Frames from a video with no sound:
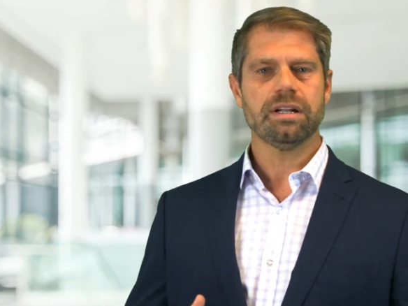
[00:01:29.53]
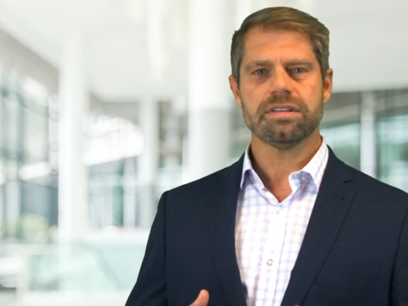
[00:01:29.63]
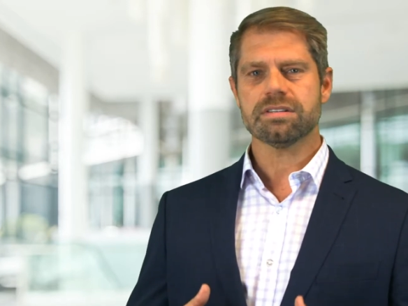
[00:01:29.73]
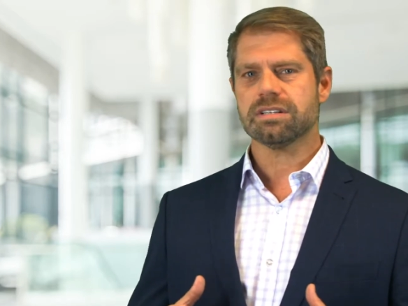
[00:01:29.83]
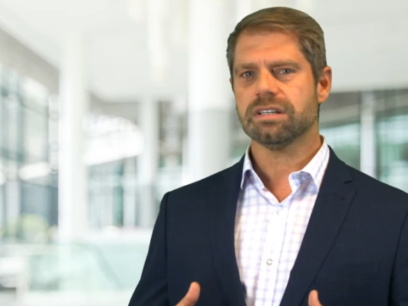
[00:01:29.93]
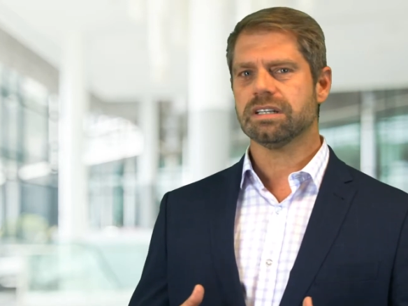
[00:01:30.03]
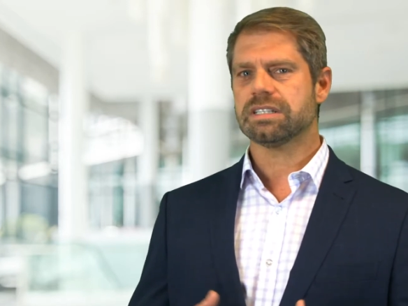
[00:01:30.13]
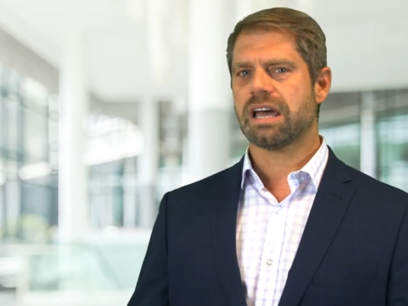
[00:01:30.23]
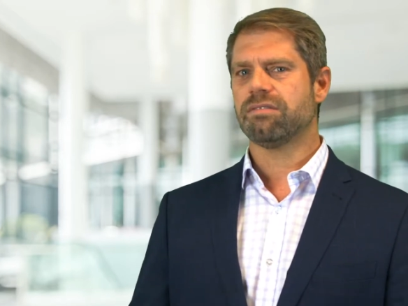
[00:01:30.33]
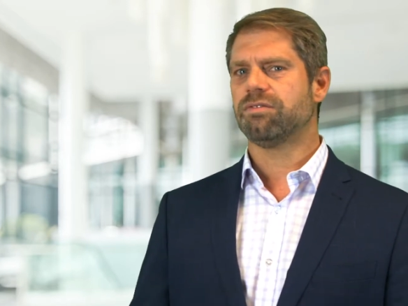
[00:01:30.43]
This can
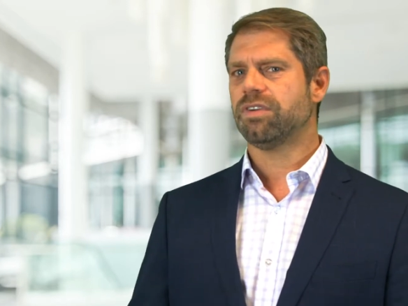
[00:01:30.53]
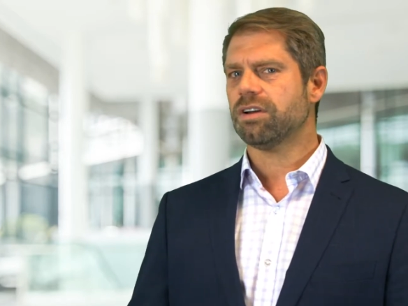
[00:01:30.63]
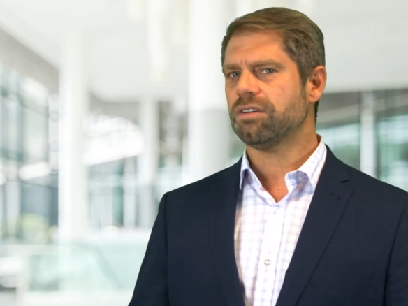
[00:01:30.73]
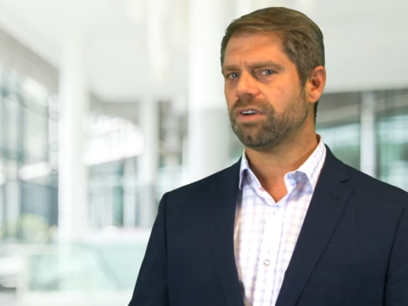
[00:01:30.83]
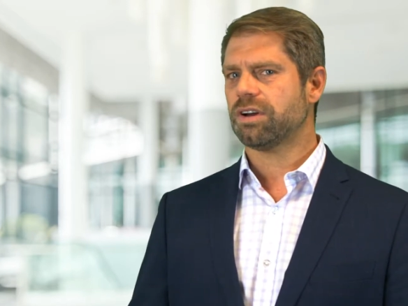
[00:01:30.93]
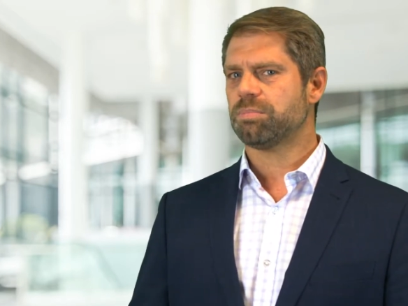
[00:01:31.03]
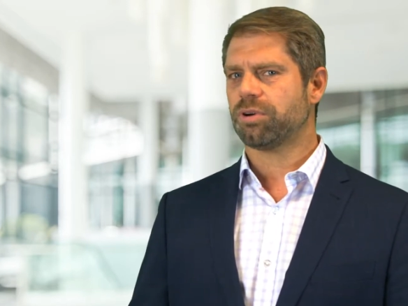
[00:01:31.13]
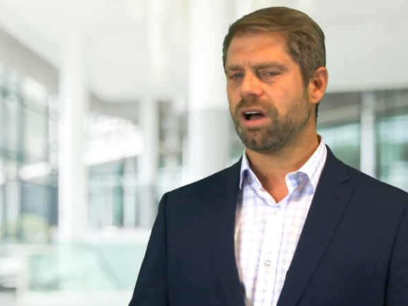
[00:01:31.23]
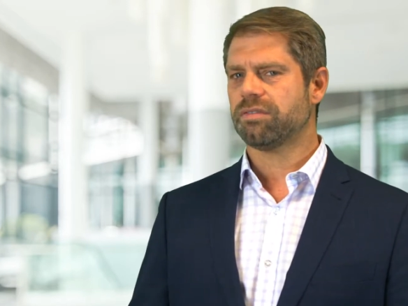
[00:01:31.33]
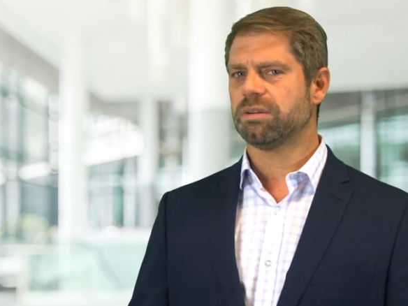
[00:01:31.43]
contain very, very
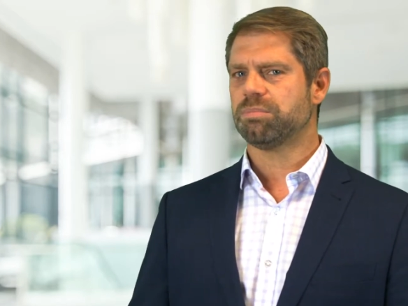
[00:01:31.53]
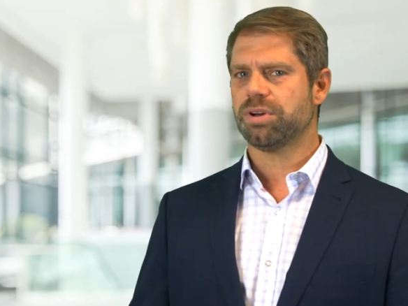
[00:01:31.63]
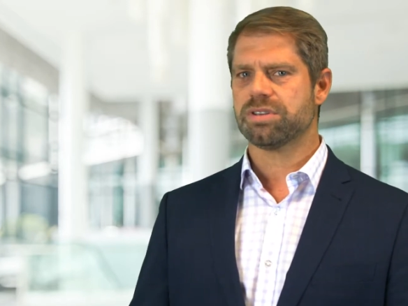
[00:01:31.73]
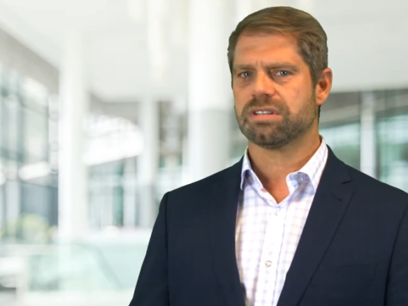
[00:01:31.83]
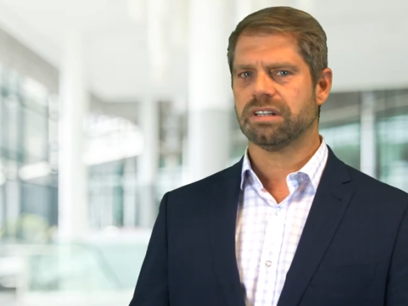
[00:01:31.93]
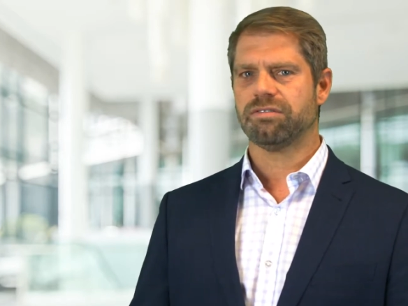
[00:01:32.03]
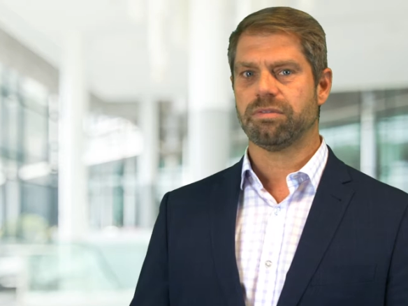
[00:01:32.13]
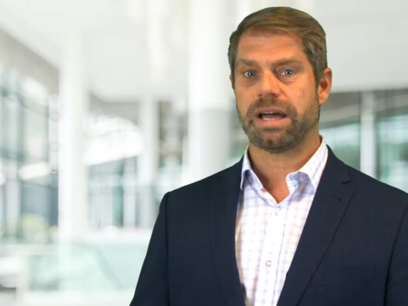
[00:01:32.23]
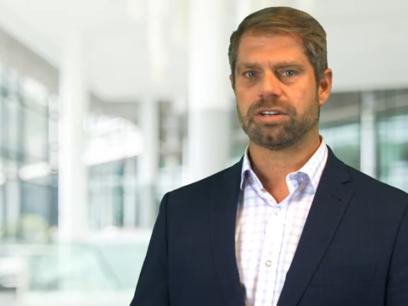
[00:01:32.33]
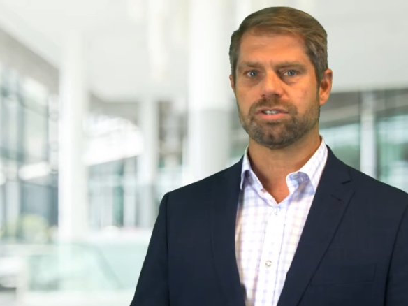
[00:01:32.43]
private and personal
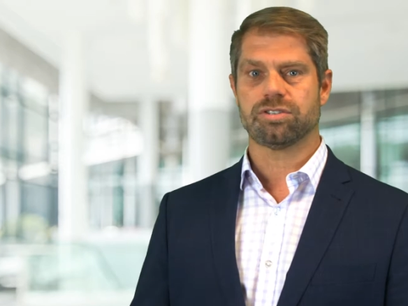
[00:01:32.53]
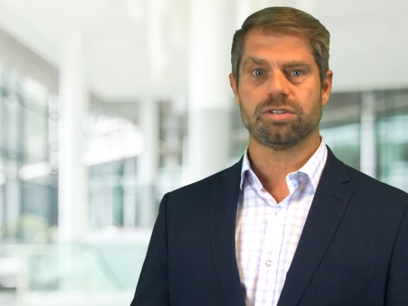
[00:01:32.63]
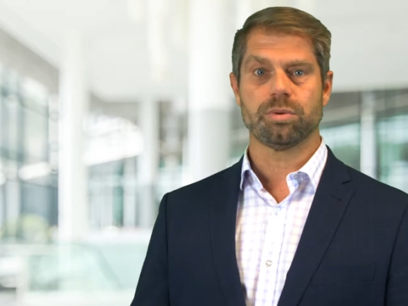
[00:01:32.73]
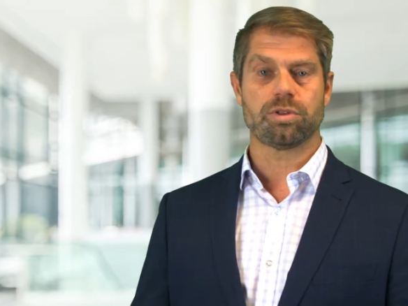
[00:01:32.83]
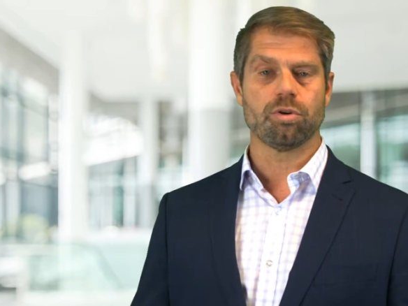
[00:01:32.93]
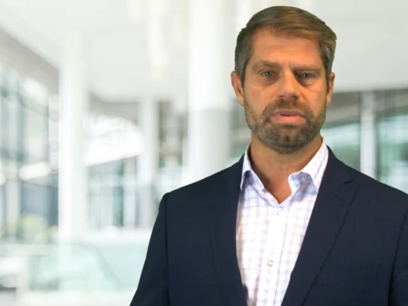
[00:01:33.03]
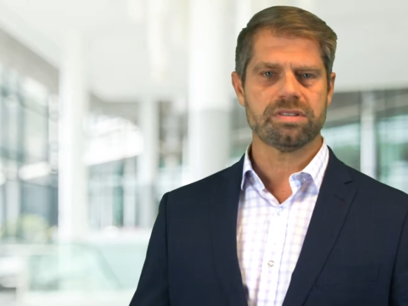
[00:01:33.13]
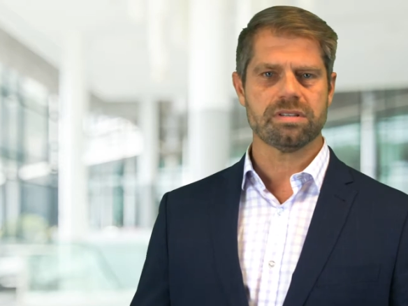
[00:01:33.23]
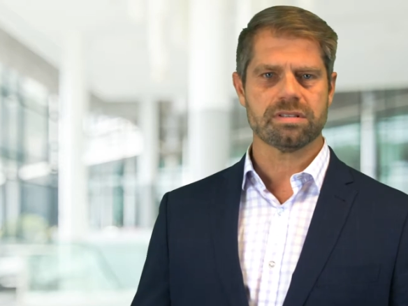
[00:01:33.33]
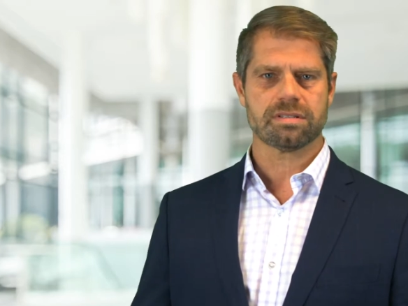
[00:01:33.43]
information to do with your
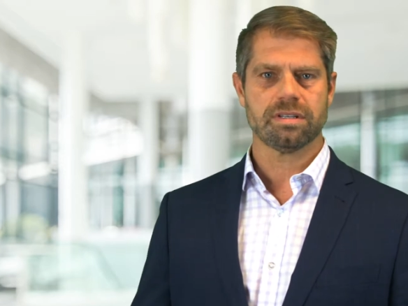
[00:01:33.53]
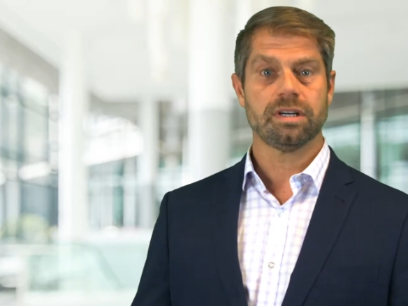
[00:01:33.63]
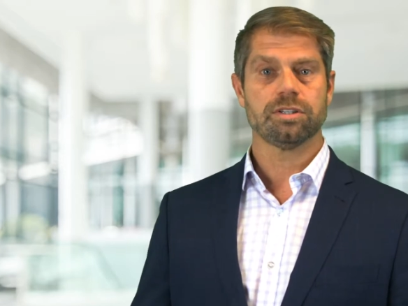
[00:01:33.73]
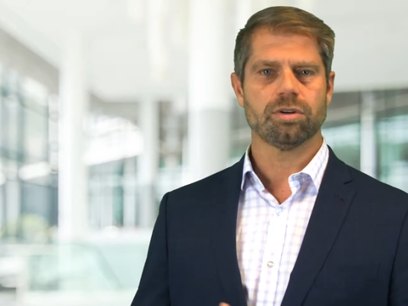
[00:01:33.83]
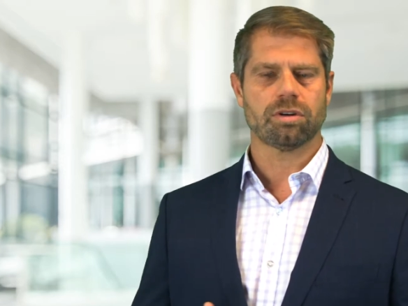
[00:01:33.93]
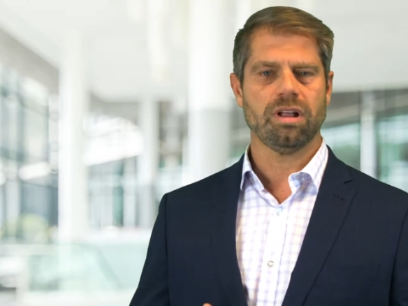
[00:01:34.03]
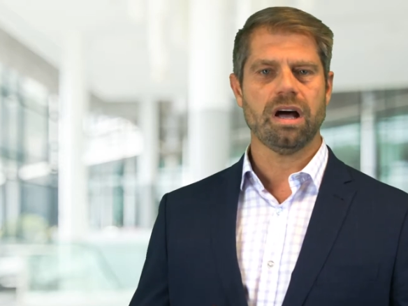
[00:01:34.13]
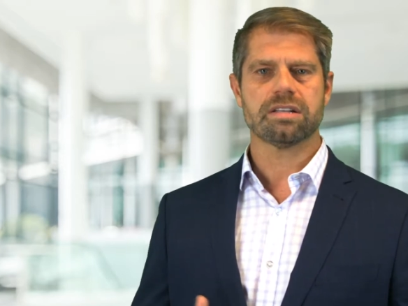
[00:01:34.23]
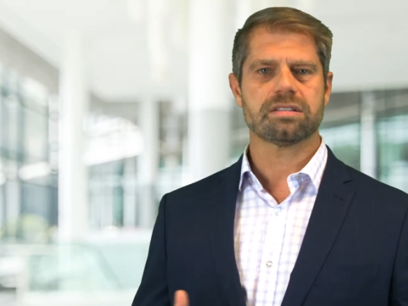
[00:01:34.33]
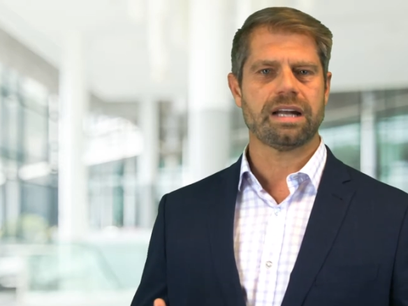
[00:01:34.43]
business, your
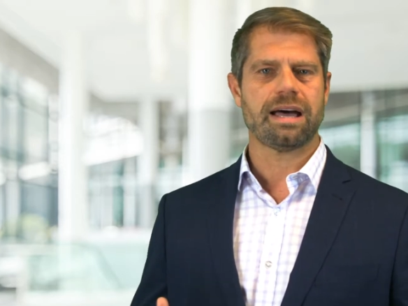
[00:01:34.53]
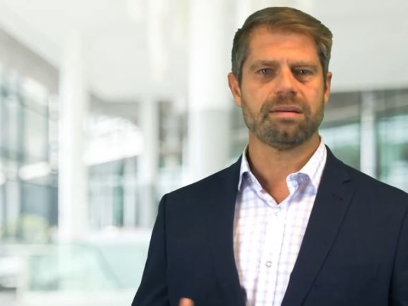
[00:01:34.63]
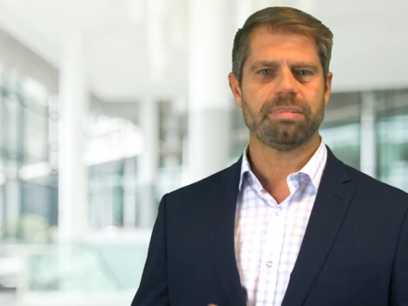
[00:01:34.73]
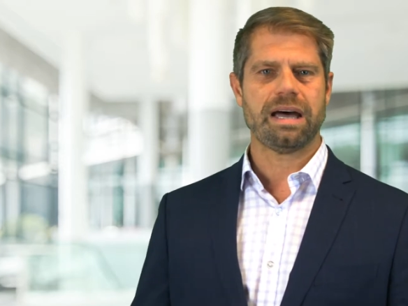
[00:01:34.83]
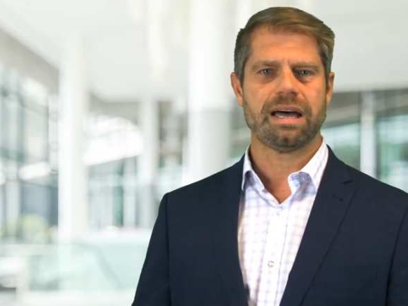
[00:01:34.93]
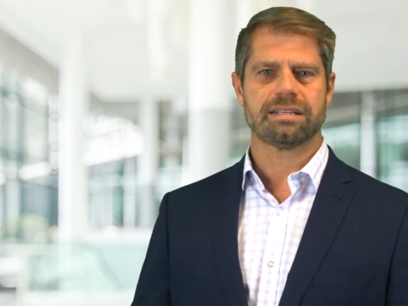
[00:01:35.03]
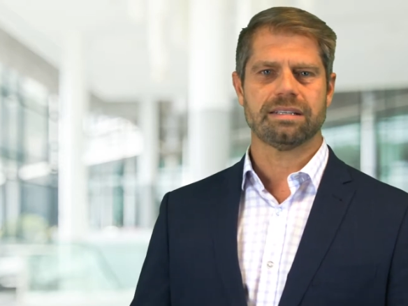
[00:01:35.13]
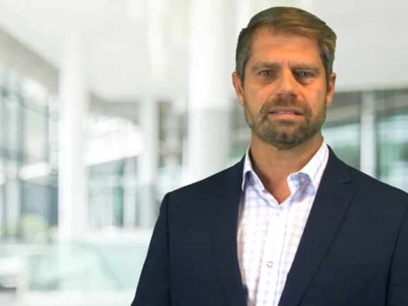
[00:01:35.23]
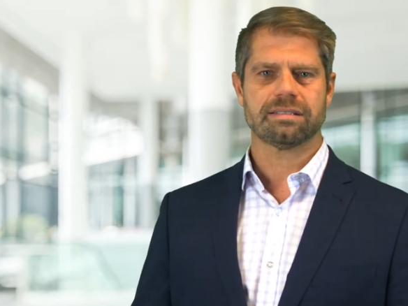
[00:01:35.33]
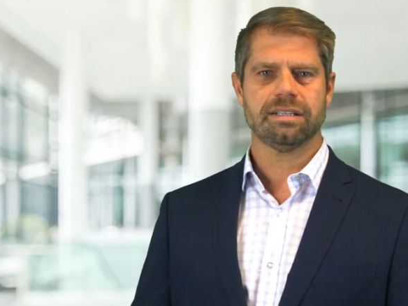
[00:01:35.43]
clients and other
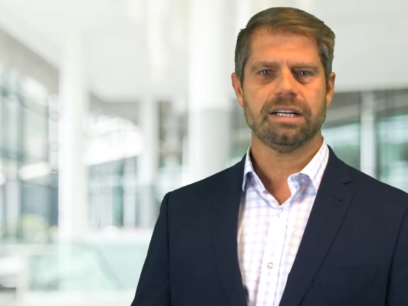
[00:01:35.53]
parties.